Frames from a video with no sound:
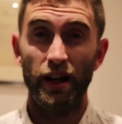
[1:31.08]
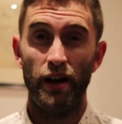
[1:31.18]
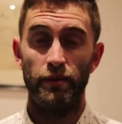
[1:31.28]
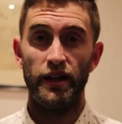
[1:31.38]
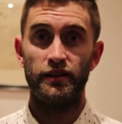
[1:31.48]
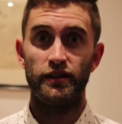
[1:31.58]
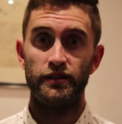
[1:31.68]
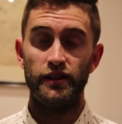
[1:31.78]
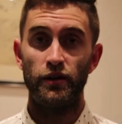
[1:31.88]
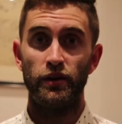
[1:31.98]
cut means
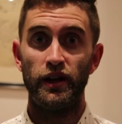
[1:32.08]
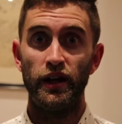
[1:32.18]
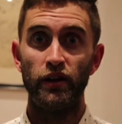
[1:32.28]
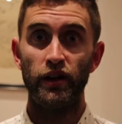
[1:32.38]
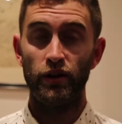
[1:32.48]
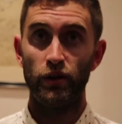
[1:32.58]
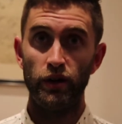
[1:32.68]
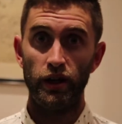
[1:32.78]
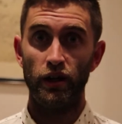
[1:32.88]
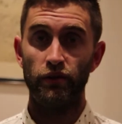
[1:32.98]
is that we're hearing
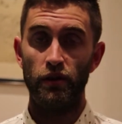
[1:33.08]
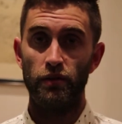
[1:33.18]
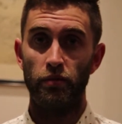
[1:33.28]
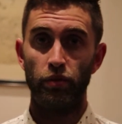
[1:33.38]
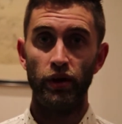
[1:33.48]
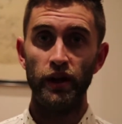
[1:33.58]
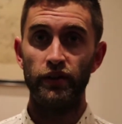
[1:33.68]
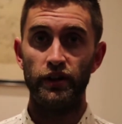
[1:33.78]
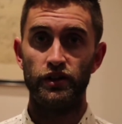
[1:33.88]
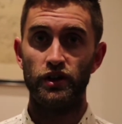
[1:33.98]
audio from the
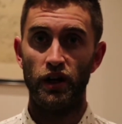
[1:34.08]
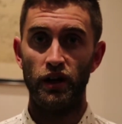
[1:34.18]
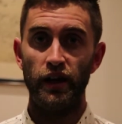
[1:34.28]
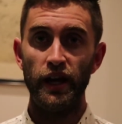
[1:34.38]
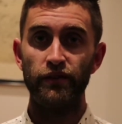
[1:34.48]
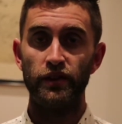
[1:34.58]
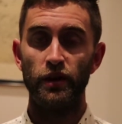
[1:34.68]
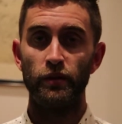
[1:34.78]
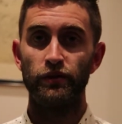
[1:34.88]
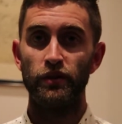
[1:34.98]
previous shot even
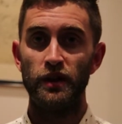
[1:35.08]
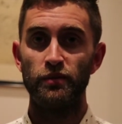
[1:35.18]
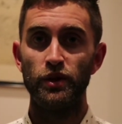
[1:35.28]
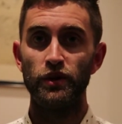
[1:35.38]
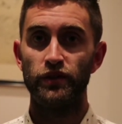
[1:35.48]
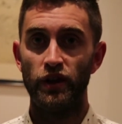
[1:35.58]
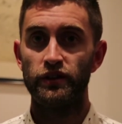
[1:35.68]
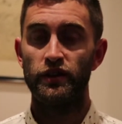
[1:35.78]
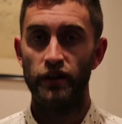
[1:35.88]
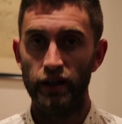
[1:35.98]
though we've already moved on
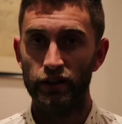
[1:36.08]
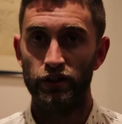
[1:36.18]
to the next